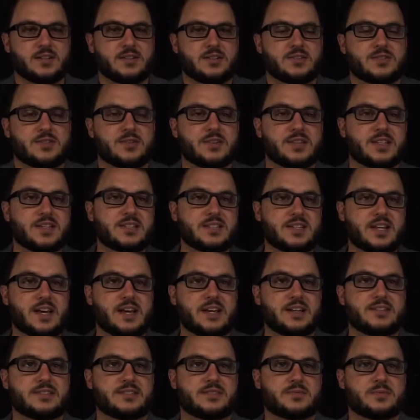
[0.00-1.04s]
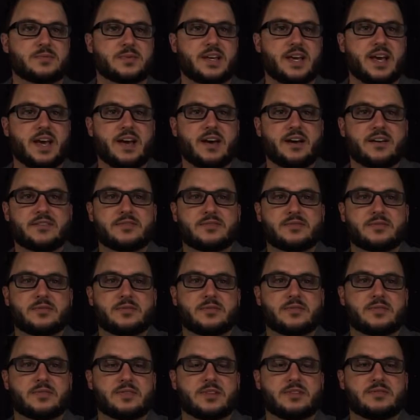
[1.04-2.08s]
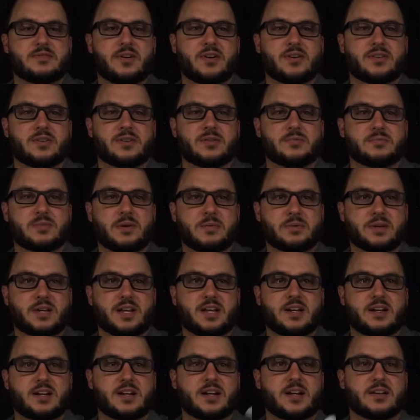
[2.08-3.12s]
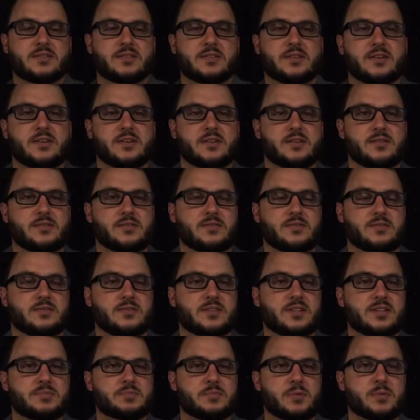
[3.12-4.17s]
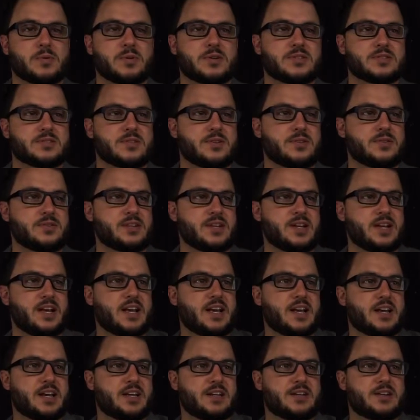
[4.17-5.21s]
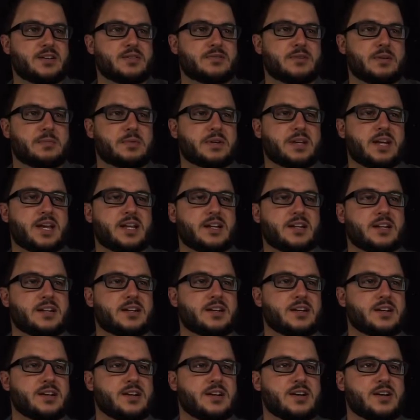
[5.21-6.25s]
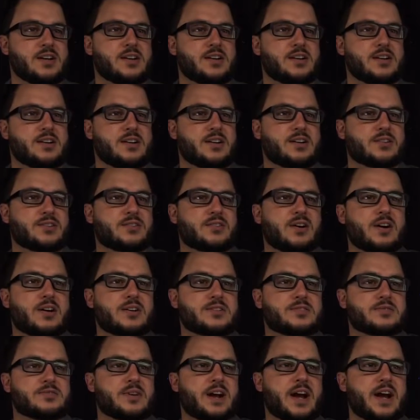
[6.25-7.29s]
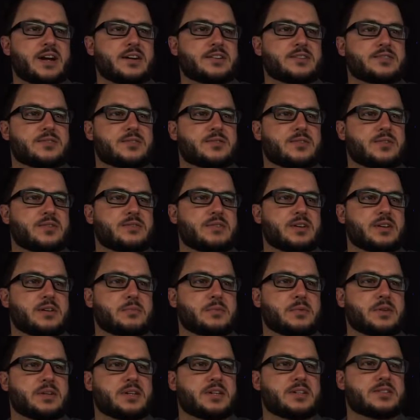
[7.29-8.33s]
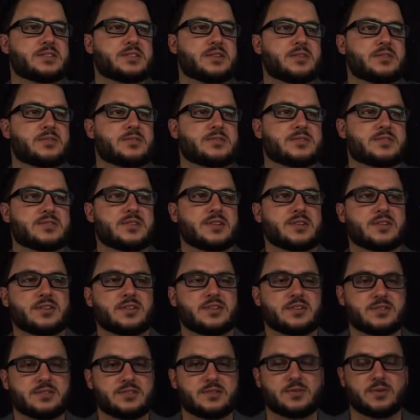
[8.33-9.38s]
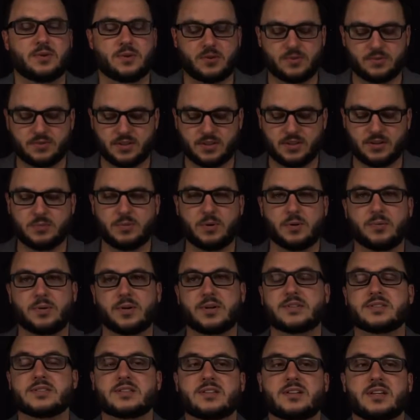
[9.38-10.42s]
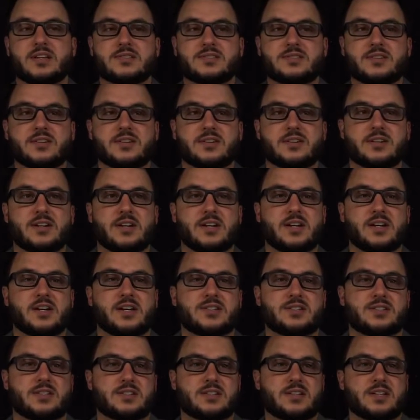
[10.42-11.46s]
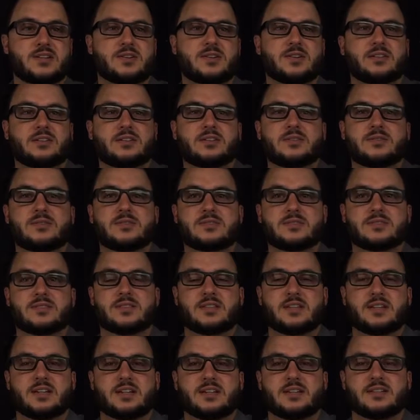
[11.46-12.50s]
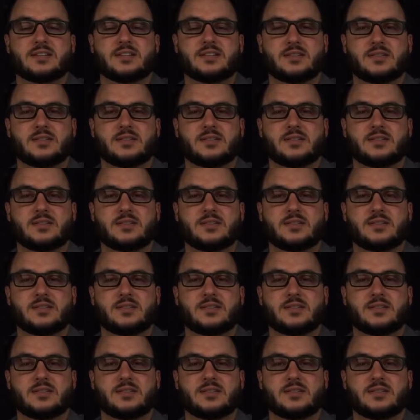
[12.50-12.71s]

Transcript: So in this case, we have the volume replicated on this Portworx node and replicated across racks or availability zones to a whole nother Portworx cluster, such that you can lose the